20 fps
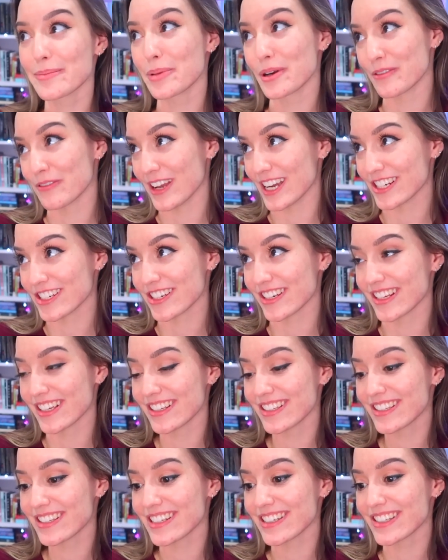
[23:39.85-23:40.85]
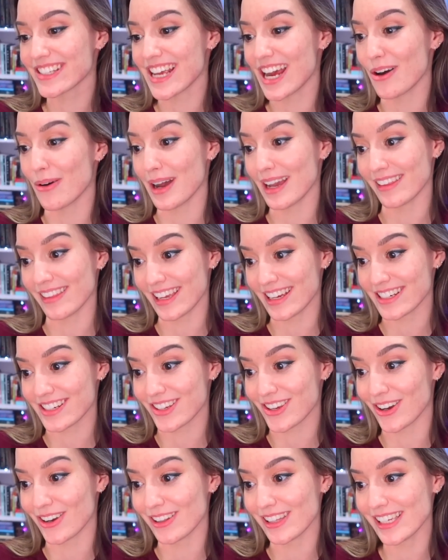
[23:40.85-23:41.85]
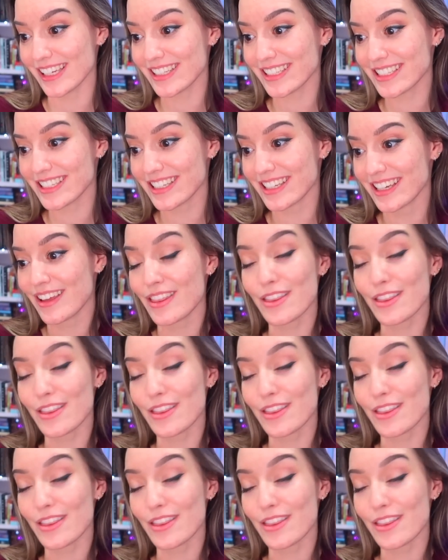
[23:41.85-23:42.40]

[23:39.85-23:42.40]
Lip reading: perfectionist, is how I like to call it.